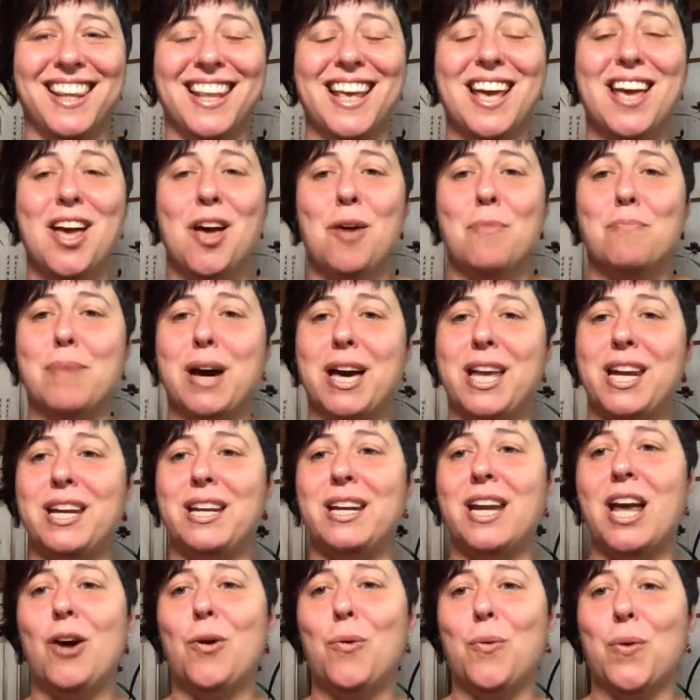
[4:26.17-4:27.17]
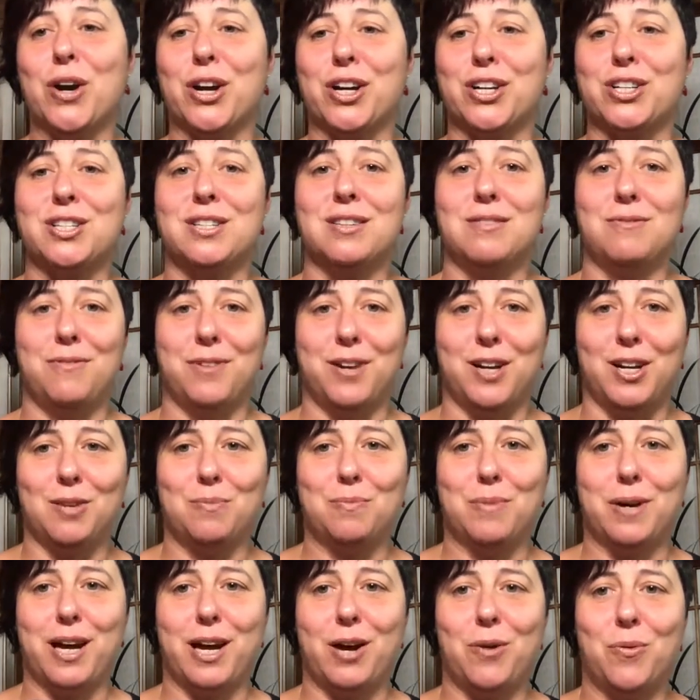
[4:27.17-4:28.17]
Mighty Networks, founded
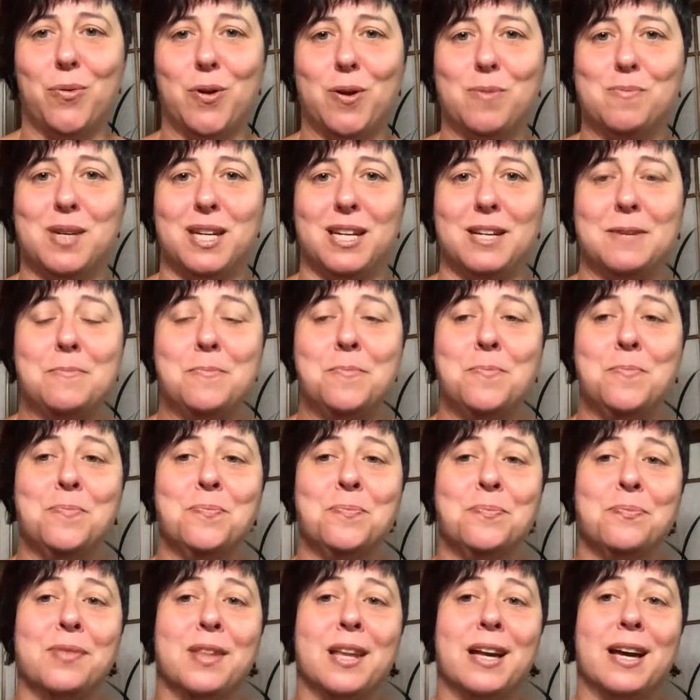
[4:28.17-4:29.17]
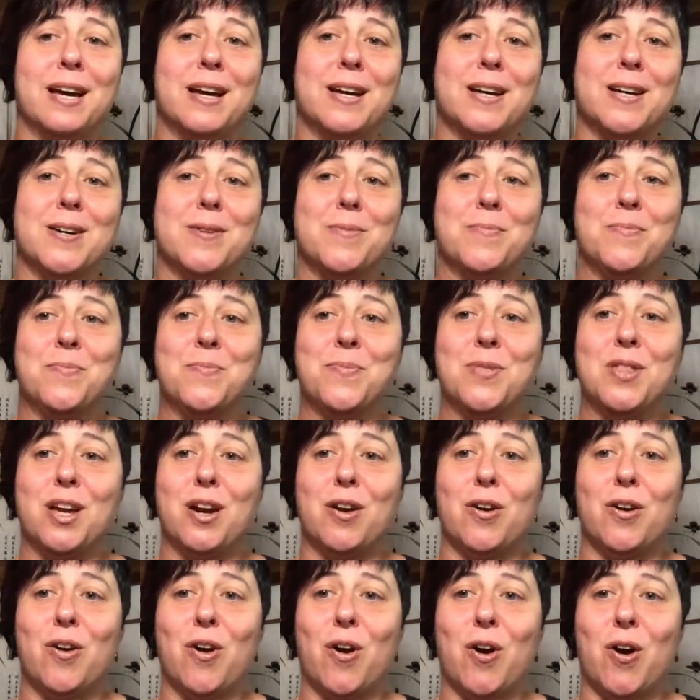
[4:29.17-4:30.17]
by a woman.
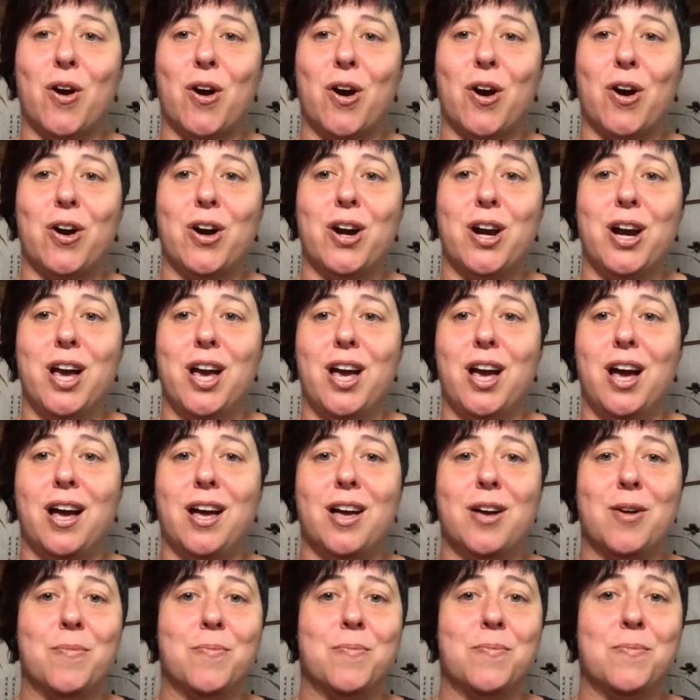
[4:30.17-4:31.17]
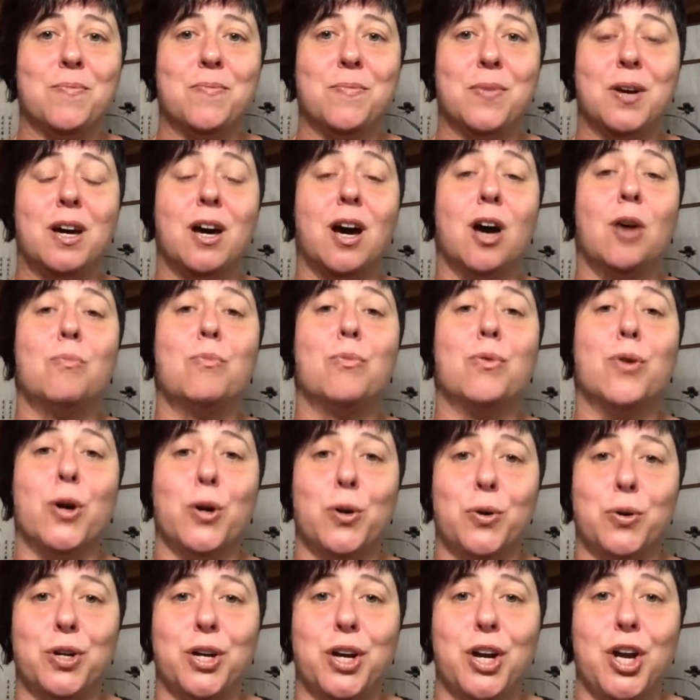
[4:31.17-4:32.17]
There are
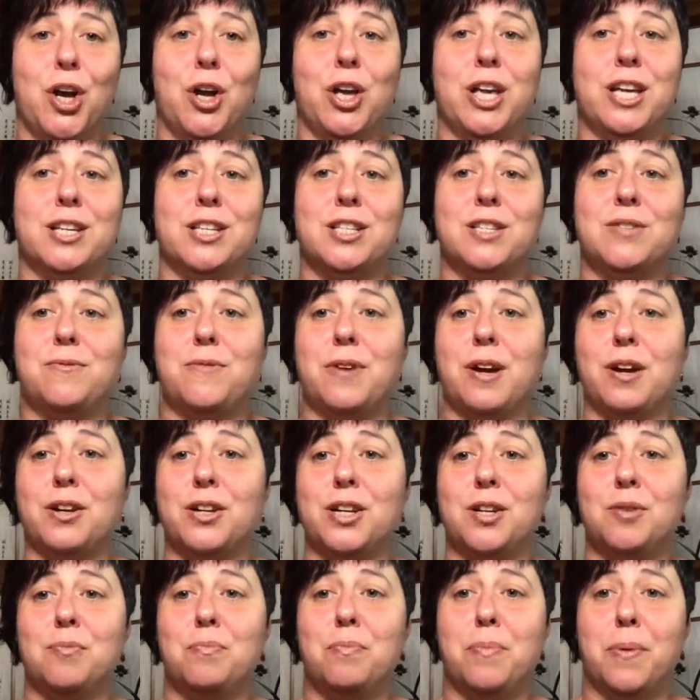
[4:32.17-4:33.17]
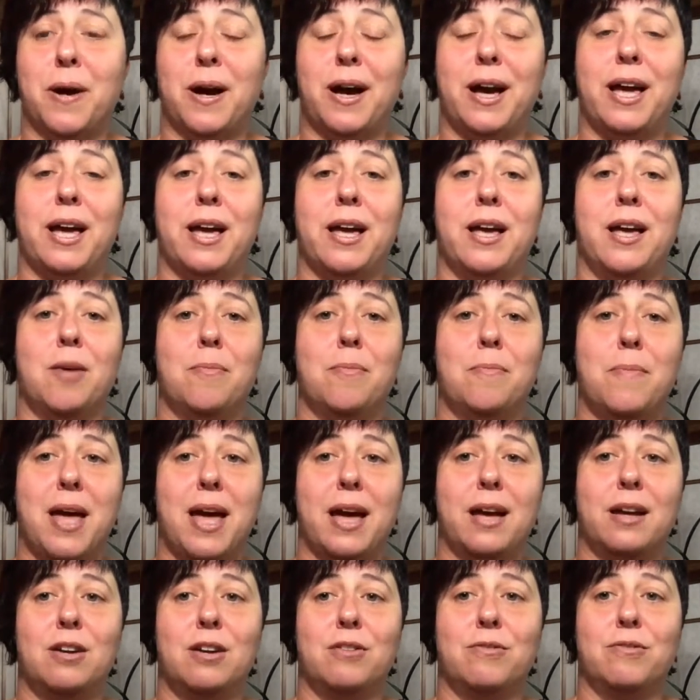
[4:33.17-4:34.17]
Gumroad is founded by a
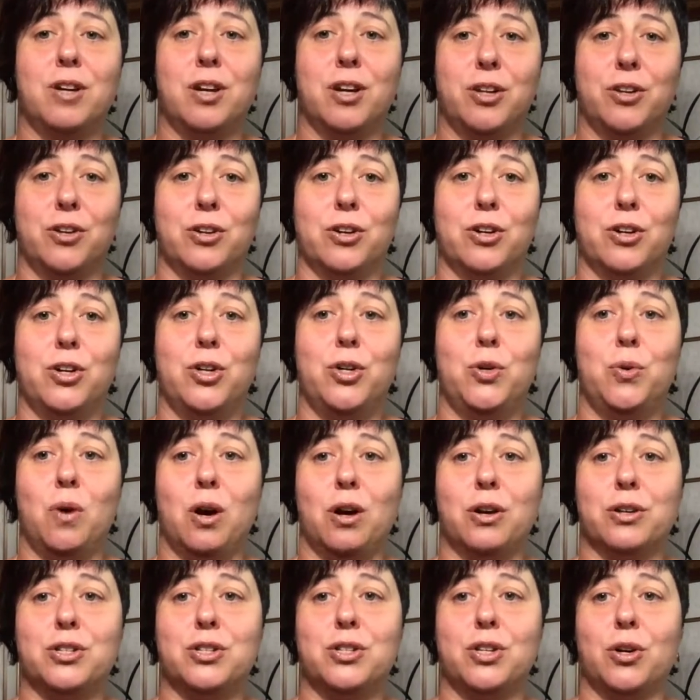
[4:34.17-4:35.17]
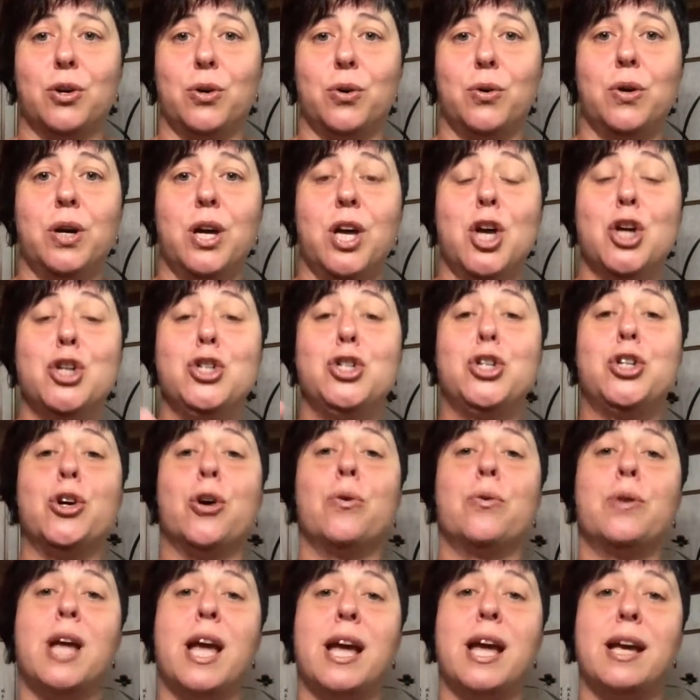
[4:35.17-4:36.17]
man of color who also
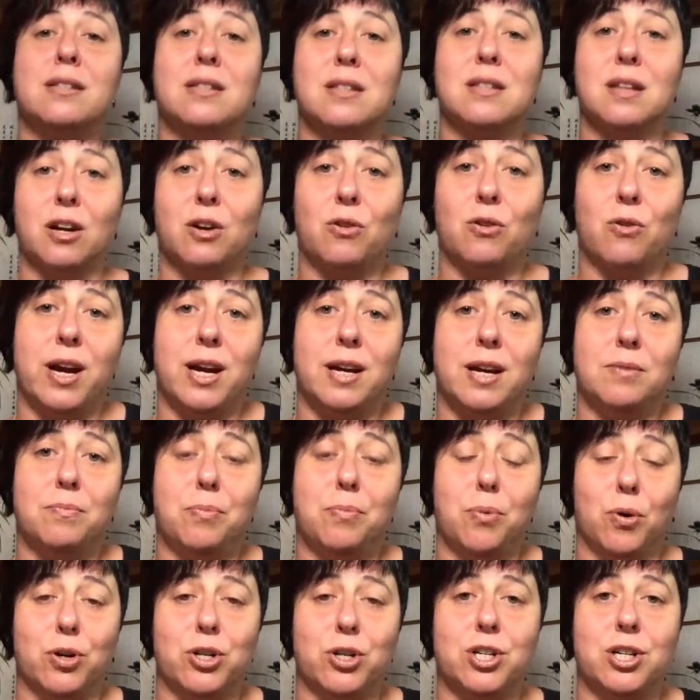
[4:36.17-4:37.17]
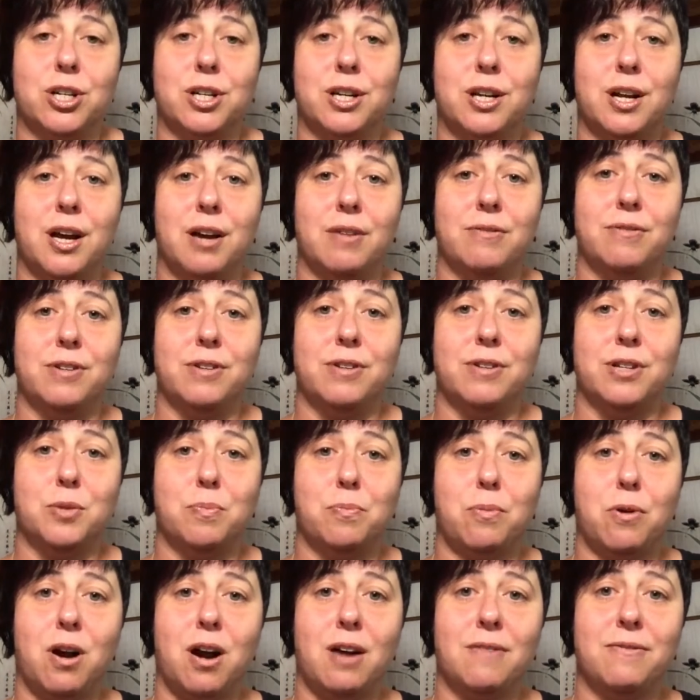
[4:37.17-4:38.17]
donates a great portion of his
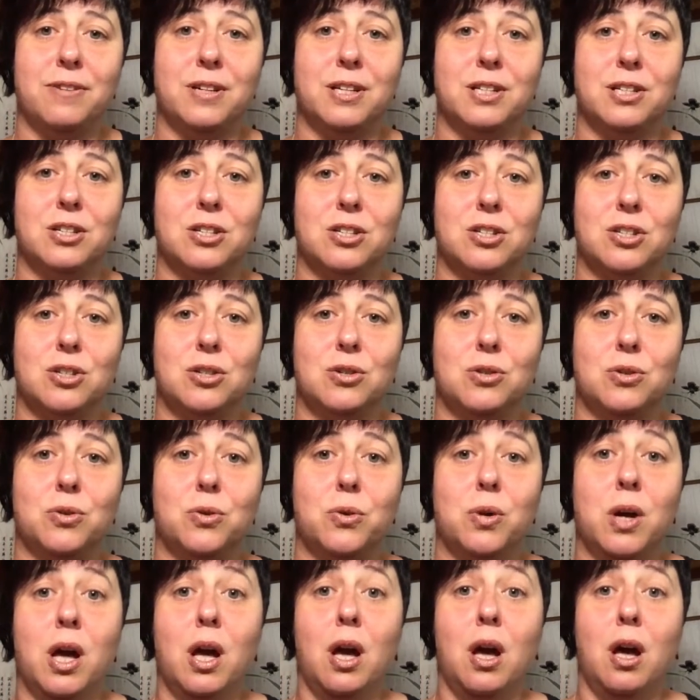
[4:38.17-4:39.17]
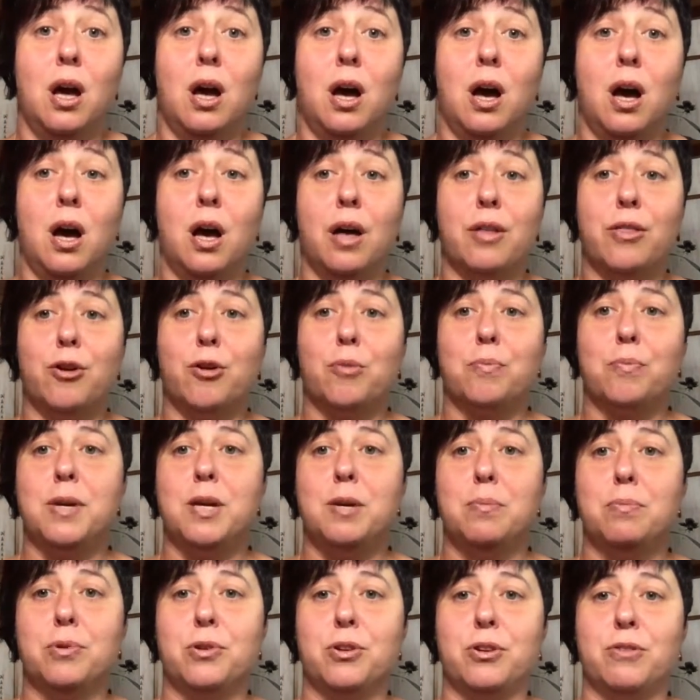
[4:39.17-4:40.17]
profits to other
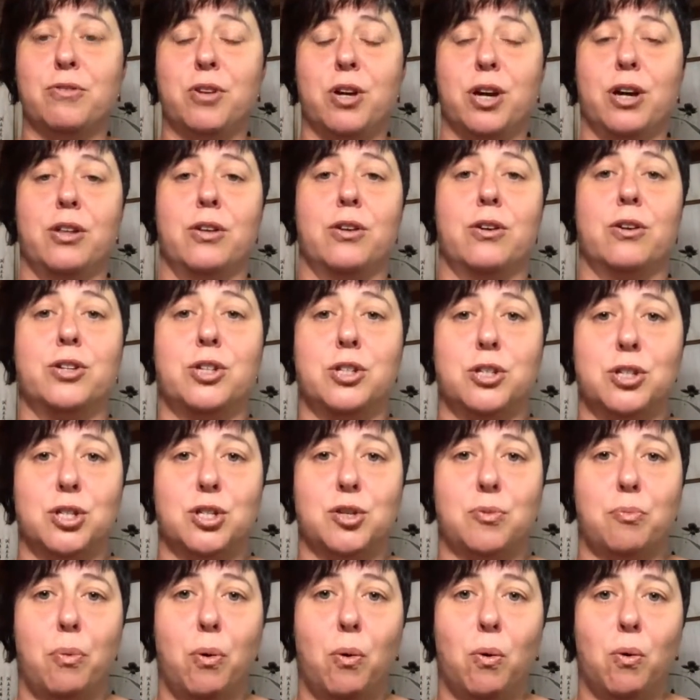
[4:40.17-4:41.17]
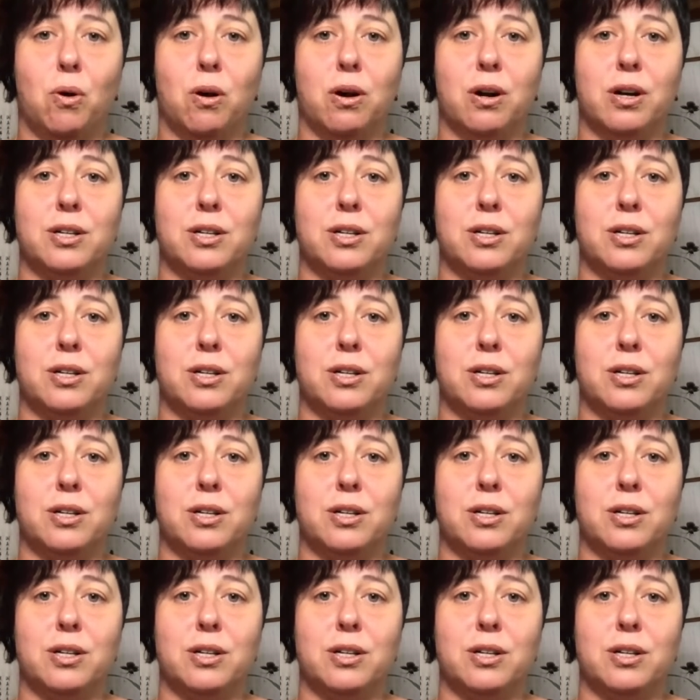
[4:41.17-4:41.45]
people of color to support,